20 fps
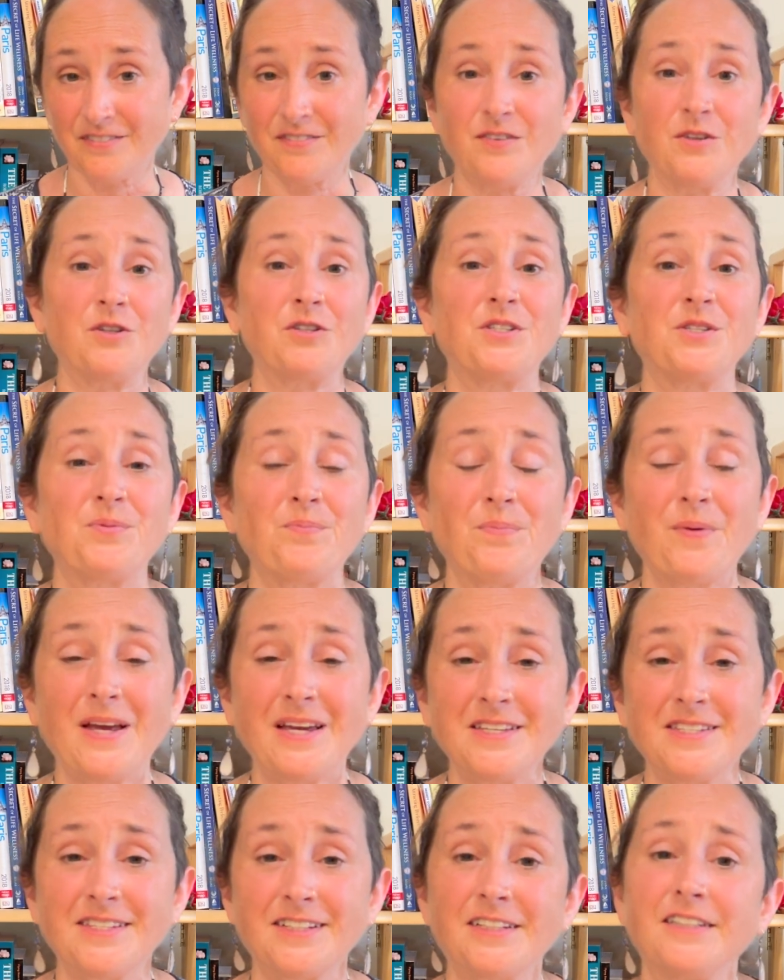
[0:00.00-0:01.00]
for
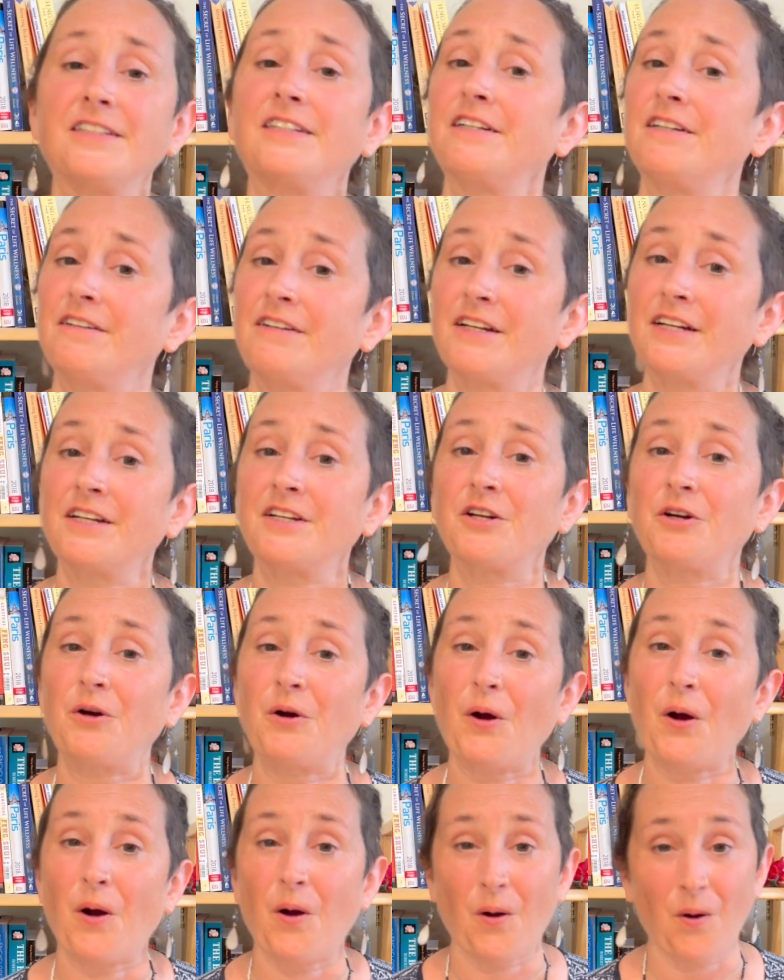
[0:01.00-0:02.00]
space clearing your
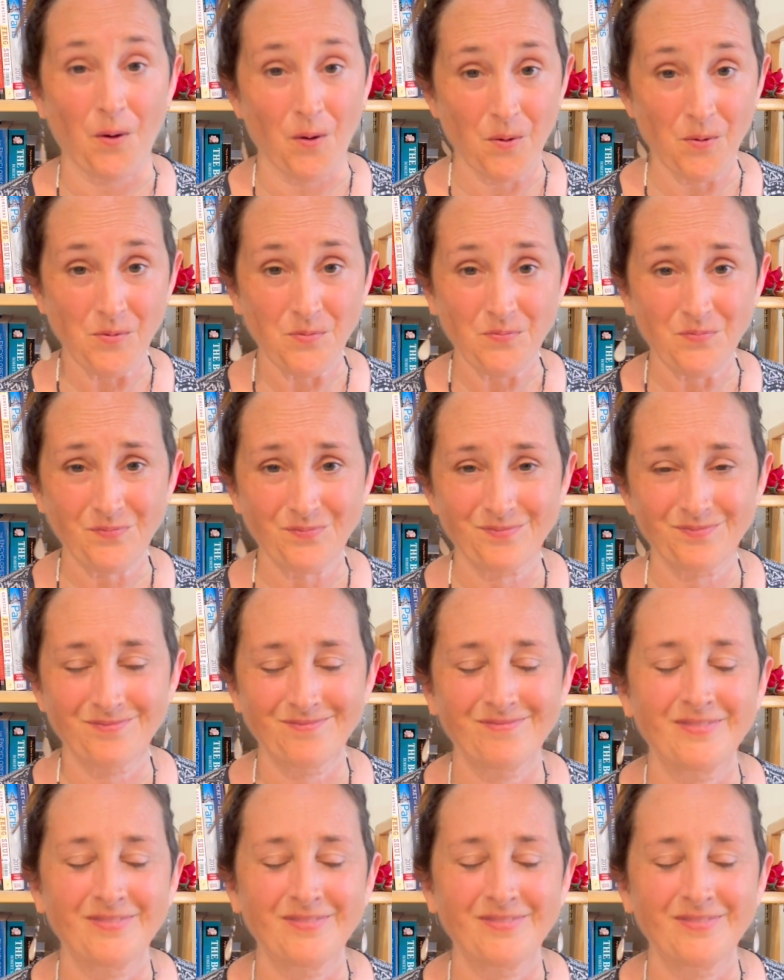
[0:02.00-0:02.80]
home